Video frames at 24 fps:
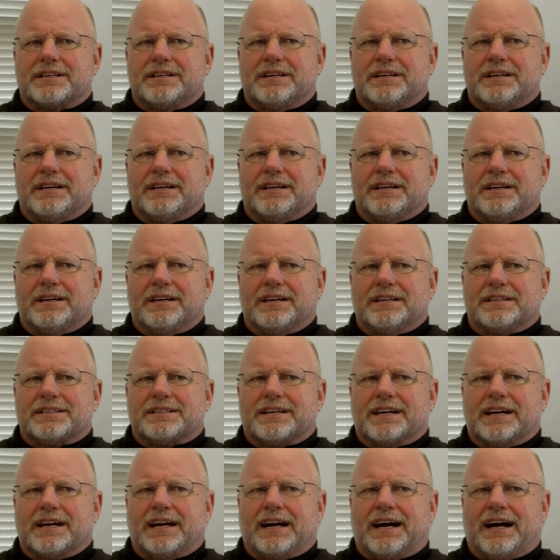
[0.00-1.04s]
and
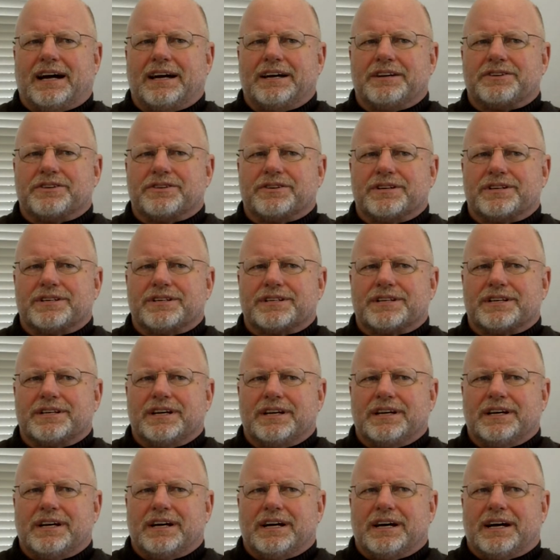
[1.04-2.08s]
psychiatrists,
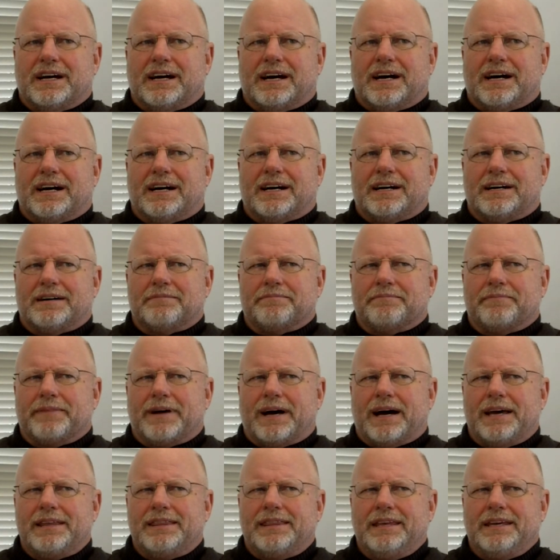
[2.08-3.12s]

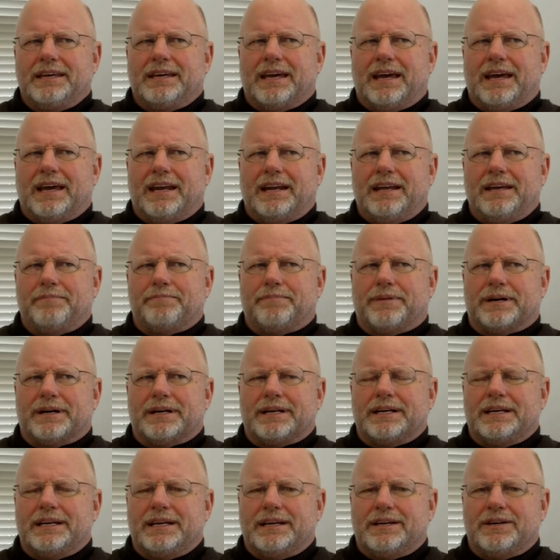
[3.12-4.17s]
I think
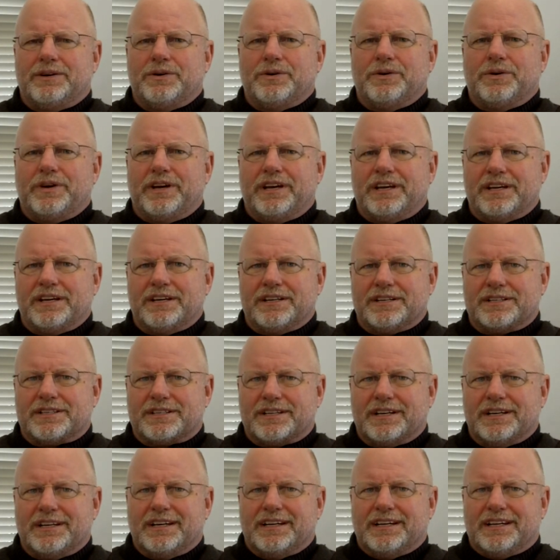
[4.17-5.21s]
anybody who
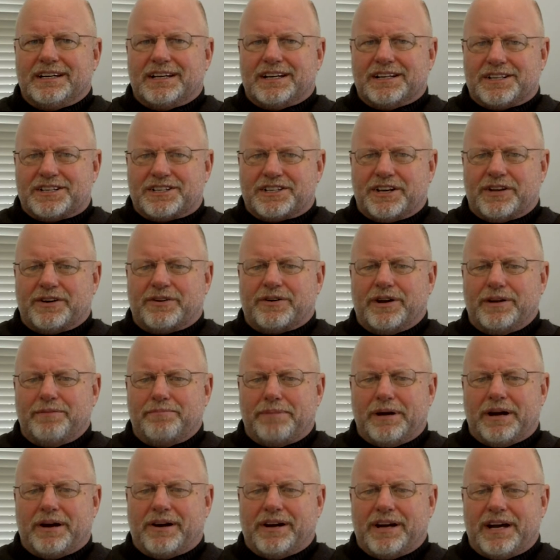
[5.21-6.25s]
is considering
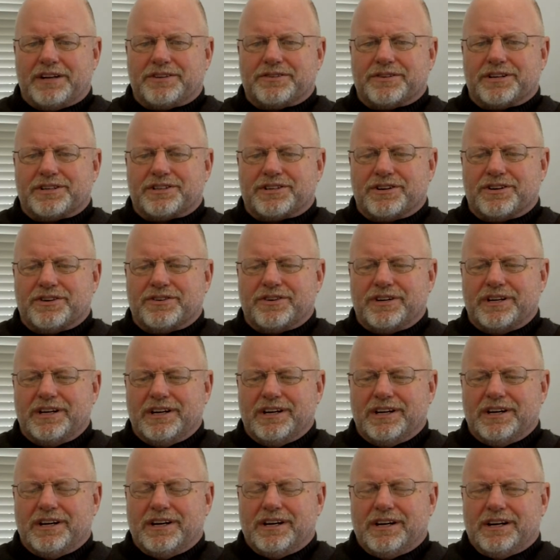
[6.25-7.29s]
bariatric surgery
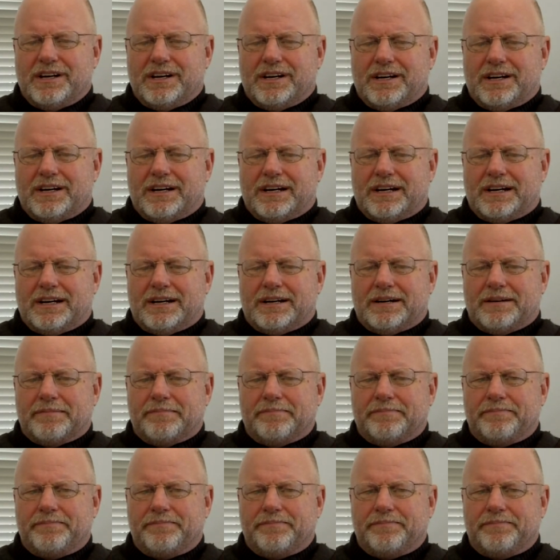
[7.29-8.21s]
ought